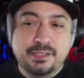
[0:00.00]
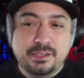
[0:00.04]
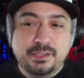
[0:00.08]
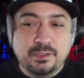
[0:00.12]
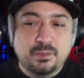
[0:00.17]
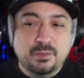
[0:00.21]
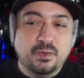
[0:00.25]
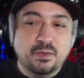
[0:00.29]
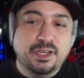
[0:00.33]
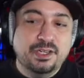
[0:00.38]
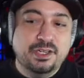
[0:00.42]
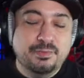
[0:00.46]

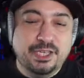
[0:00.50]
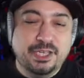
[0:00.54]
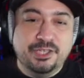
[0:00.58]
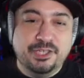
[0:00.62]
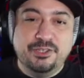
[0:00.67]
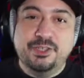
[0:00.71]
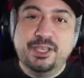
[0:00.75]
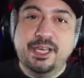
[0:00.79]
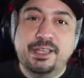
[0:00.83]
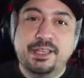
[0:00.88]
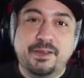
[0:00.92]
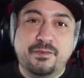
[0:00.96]
you want to make
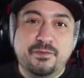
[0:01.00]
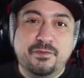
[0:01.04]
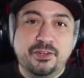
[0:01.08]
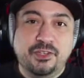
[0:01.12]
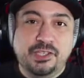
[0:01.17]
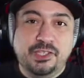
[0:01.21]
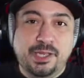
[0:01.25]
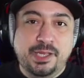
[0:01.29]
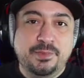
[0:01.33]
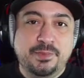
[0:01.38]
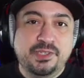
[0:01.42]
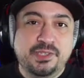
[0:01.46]
sure that that
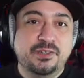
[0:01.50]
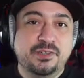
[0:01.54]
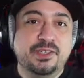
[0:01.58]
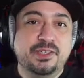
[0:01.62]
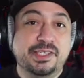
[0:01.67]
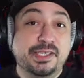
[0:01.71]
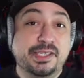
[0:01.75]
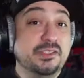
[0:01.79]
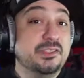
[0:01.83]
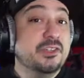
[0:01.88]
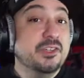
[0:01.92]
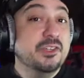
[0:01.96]
first episode
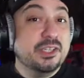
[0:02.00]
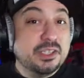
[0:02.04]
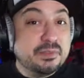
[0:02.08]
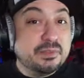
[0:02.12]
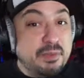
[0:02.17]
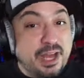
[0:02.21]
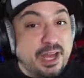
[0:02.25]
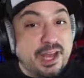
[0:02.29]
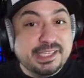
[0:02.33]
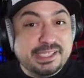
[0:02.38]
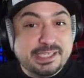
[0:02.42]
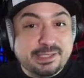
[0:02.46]
is as good as
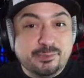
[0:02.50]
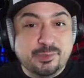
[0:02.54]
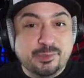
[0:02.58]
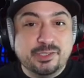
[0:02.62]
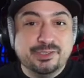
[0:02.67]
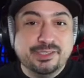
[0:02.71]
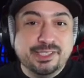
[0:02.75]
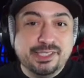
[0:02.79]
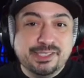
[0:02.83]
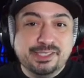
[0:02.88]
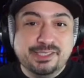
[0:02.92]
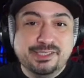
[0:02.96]
possible,
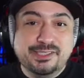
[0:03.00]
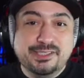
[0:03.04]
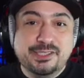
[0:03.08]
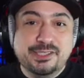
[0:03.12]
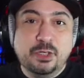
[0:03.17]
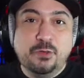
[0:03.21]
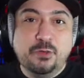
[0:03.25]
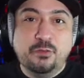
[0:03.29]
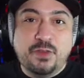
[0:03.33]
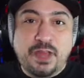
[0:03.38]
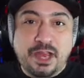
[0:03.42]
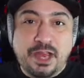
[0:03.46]
because it's going
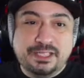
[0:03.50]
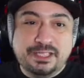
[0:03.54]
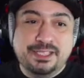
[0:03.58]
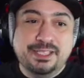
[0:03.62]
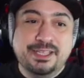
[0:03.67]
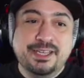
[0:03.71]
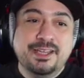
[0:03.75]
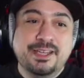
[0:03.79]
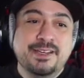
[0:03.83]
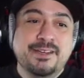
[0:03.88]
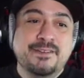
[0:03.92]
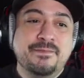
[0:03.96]
to affect
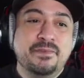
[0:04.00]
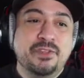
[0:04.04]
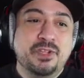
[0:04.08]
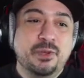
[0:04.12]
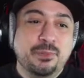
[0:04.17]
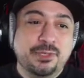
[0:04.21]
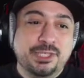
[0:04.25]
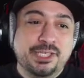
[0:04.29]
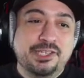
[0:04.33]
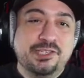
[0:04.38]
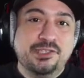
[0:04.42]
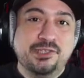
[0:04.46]
your
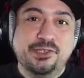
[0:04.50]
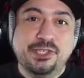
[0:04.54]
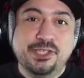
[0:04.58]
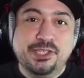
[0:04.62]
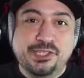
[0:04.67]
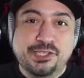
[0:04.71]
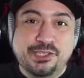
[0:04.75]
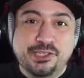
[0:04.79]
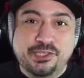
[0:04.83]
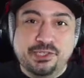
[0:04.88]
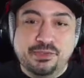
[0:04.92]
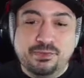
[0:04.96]
potential
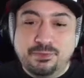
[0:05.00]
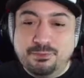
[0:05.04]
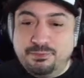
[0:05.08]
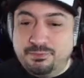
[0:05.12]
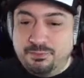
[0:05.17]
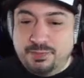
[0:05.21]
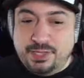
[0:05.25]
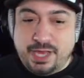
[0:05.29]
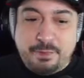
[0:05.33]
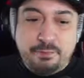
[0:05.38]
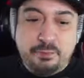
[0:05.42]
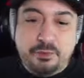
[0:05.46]
listeners from
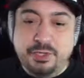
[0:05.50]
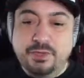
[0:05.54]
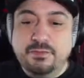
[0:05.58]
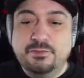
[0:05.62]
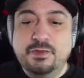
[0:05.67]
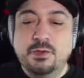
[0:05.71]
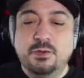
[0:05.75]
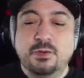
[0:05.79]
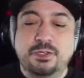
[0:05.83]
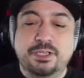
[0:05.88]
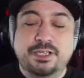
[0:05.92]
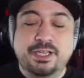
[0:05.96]
that point
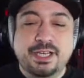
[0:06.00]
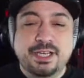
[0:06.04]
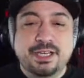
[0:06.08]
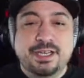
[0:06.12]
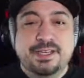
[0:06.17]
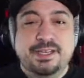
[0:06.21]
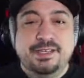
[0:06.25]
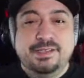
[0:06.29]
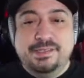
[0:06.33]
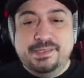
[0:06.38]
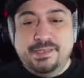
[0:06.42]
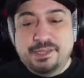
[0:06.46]
forward.
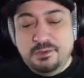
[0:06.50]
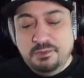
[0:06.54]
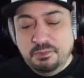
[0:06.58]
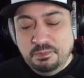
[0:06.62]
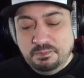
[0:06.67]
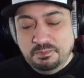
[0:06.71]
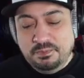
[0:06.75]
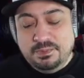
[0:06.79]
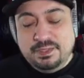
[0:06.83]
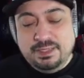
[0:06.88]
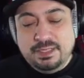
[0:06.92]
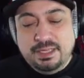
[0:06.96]
So
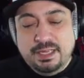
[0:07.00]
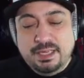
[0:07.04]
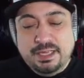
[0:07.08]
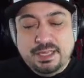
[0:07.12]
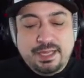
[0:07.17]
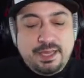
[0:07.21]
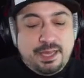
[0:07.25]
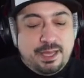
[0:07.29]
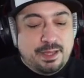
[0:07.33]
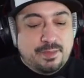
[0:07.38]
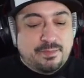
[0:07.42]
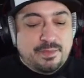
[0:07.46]

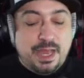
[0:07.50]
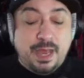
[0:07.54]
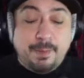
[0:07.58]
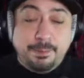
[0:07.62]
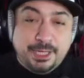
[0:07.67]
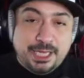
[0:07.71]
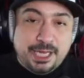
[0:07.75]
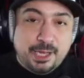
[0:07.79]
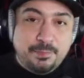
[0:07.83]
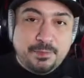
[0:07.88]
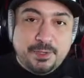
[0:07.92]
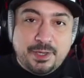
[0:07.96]
happy
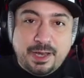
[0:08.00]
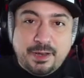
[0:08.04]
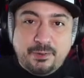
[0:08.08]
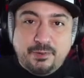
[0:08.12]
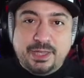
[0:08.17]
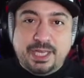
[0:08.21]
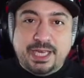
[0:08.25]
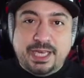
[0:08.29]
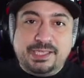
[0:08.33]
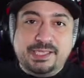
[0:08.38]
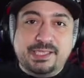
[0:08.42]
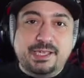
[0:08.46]
to help you out
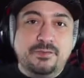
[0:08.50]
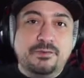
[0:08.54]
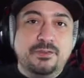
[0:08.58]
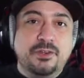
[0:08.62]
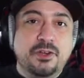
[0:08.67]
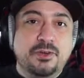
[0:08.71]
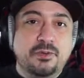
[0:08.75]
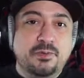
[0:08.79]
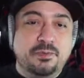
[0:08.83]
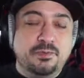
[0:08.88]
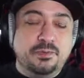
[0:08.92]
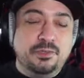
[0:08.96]
with that stuff.
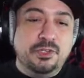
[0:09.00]
Go